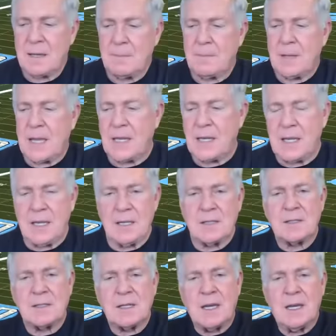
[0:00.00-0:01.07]
Eddie is
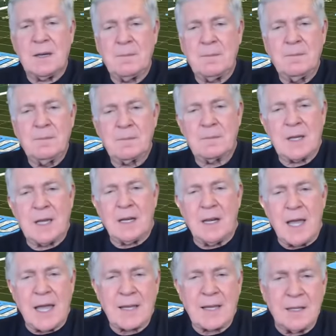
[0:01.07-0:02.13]
uh, kind of
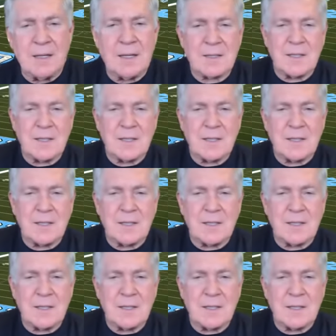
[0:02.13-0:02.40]
like an